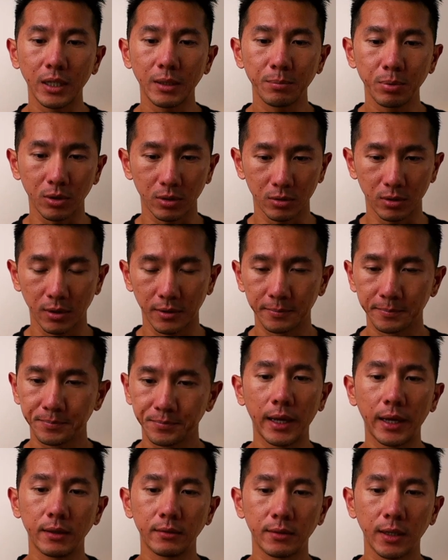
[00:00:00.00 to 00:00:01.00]
input.
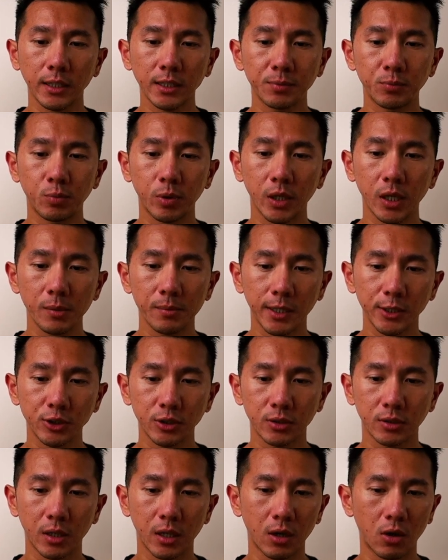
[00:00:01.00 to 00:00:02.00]
And that's pretty
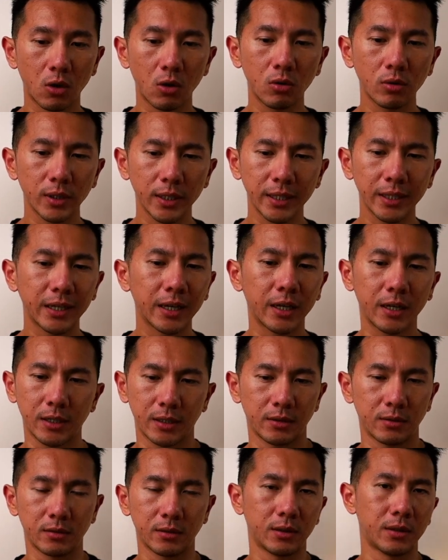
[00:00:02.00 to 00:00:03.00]
much the only
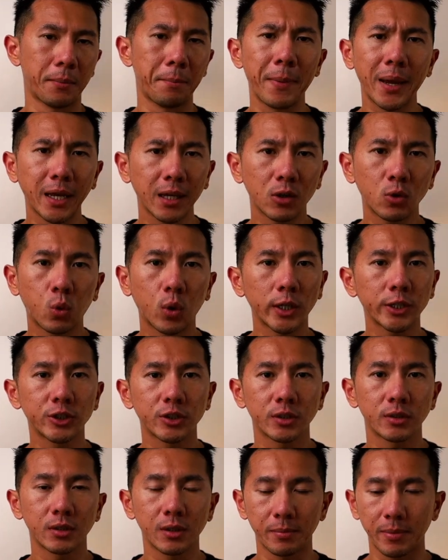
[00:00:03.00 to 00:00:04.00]
and the main
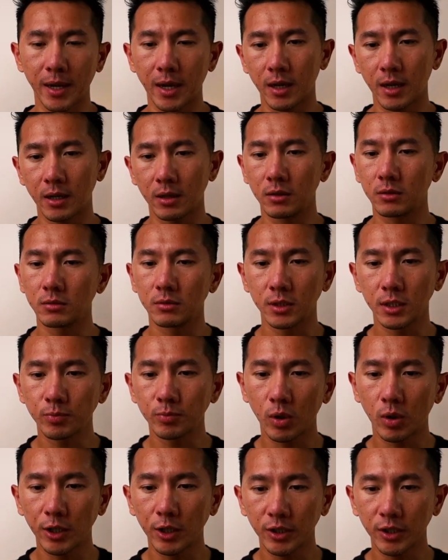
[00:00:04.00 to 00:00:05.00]
question about this
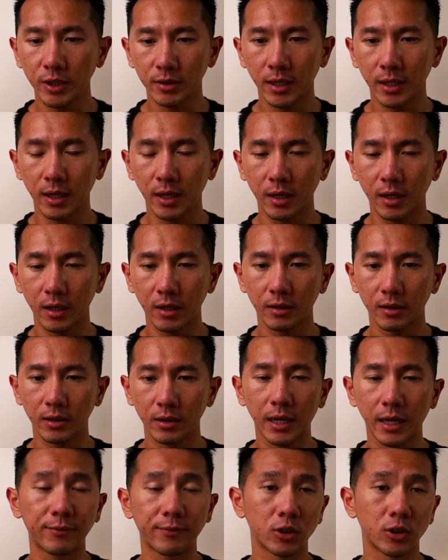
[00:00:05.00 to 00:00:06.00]
project that I
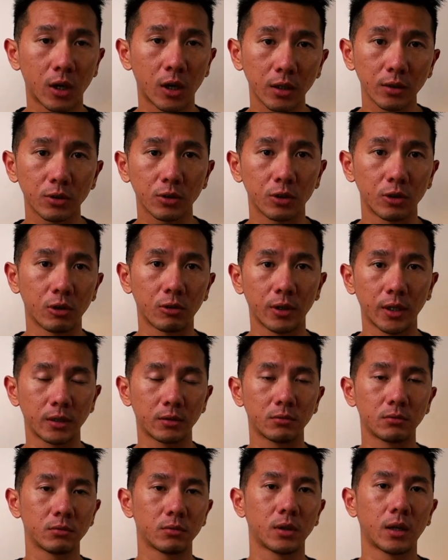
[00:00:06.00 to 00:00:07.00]
that I've got
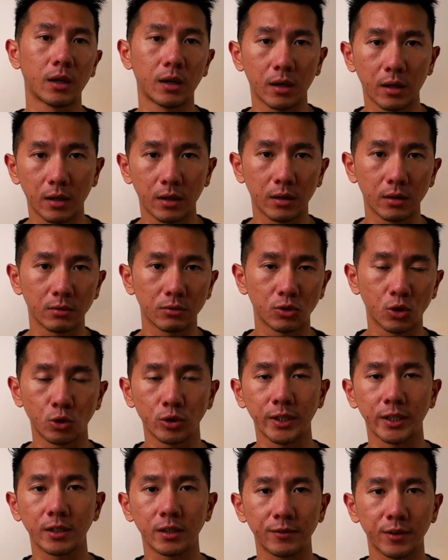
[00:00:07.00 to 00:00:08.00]
during uh,
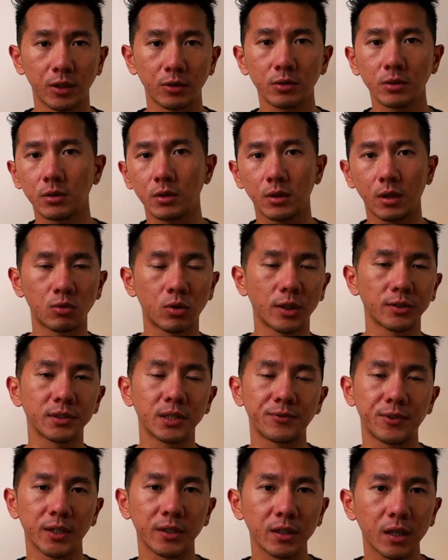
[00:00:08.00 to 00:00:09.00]
those interviews across
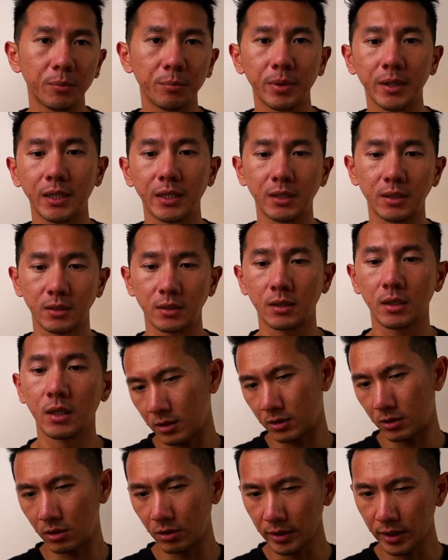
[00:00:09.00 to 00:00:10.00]
different companies.
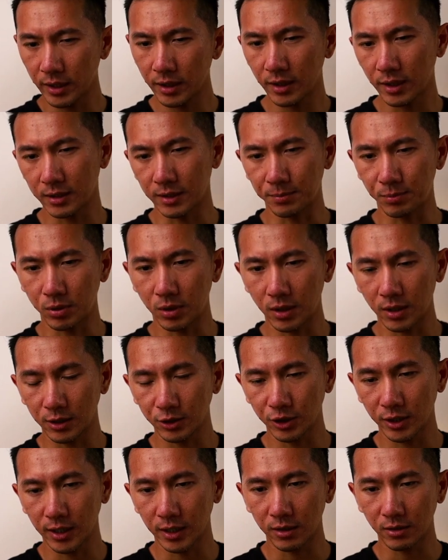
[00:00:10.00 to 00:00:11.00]
Looking at the
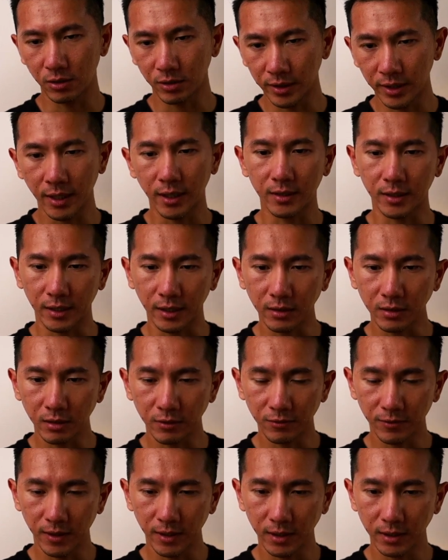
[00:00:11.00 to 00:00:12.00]
project, looking at the
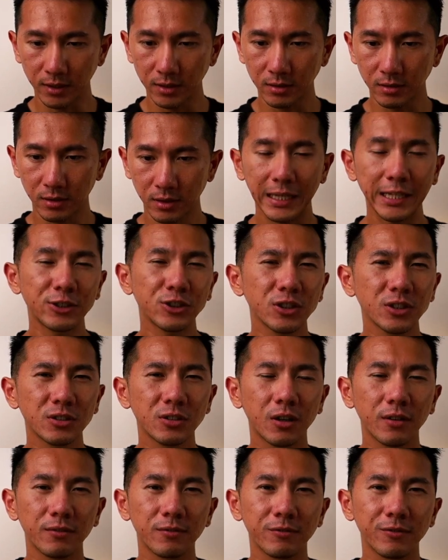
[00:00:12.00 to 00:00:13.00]
interface, it's just
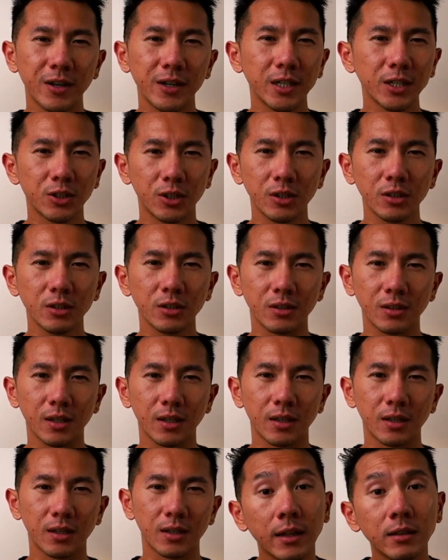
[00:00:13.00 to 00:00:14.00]
not very good.
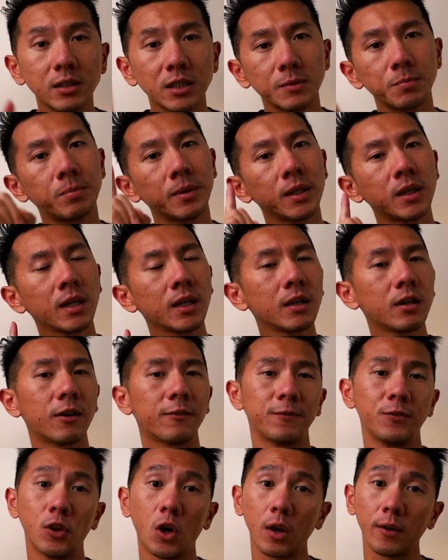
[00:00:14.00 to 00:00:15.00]
And speaking
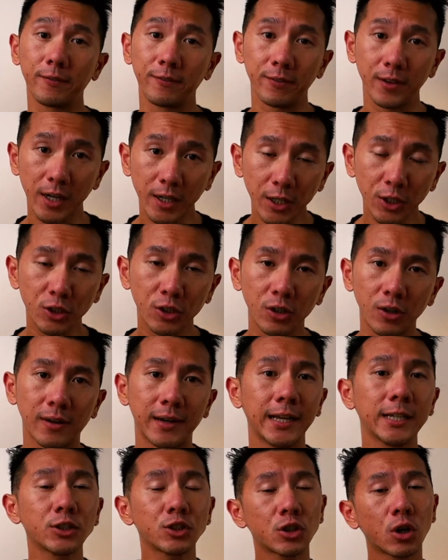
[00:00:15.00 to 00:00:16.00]
of not very good,
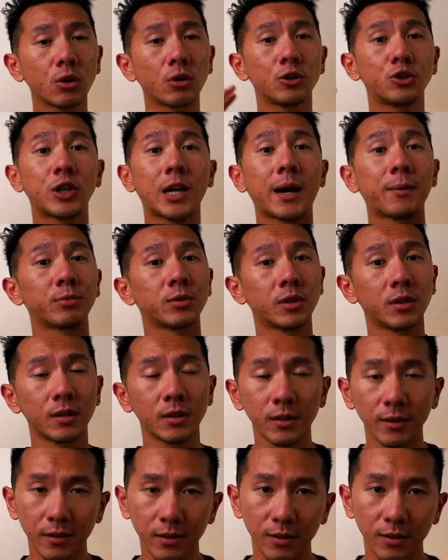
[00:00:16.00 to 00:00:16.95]
let's go to chapter